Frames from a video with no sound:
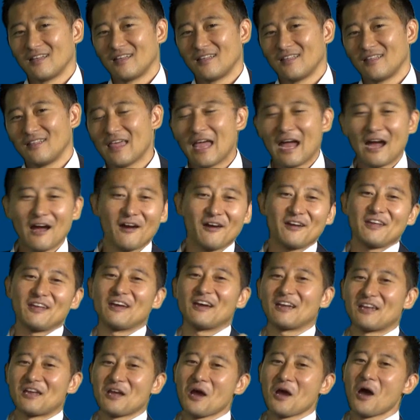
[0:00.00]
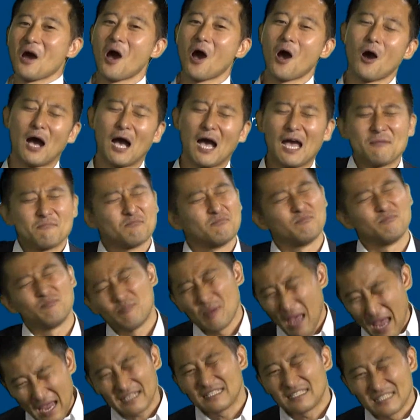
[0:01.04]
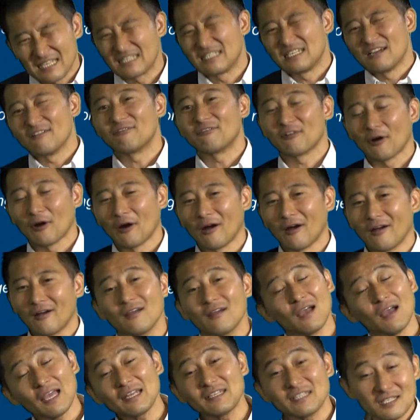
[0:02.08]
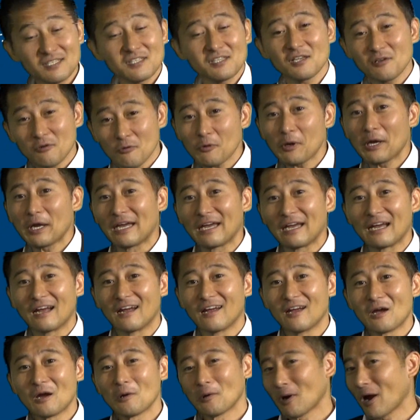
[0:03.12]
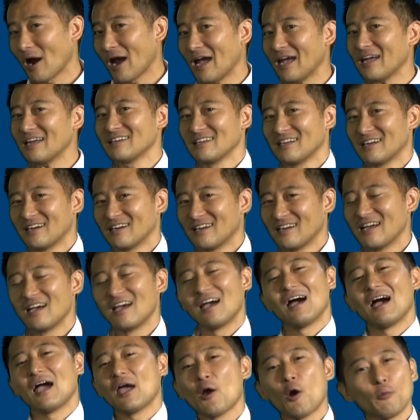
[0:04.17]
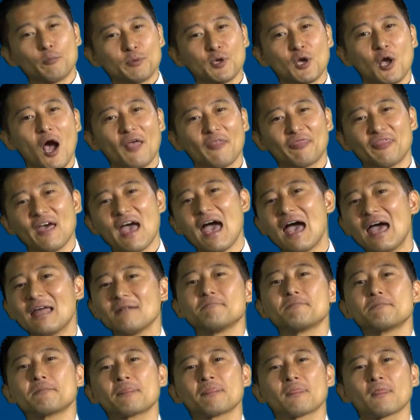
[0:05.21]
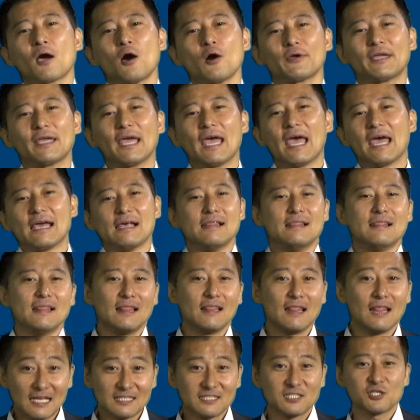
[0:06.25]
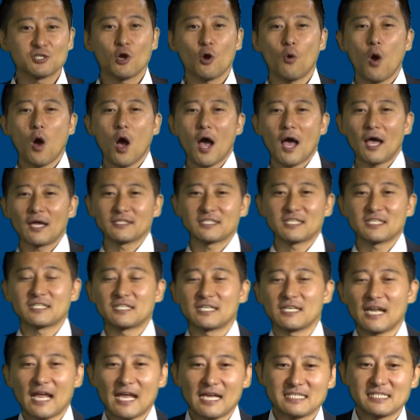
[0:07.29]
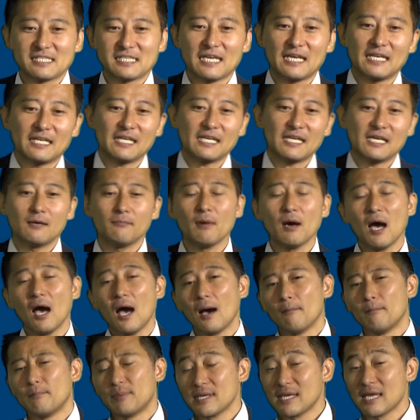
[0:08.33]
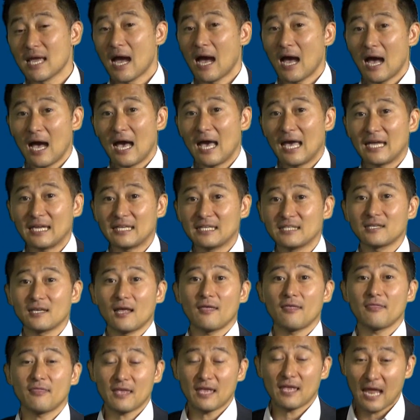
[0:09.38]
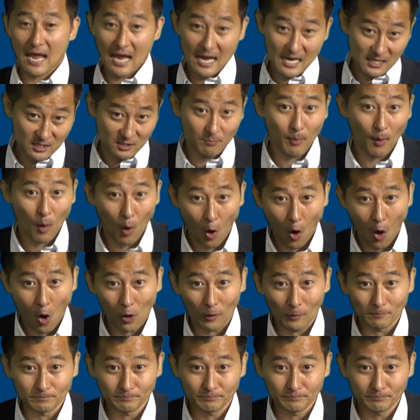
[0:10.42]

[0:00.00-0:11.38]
There you go. I beg to differ. I disagree, right? I hope you got that. Okay, let's go on to today's idiom, behind the 8 ball.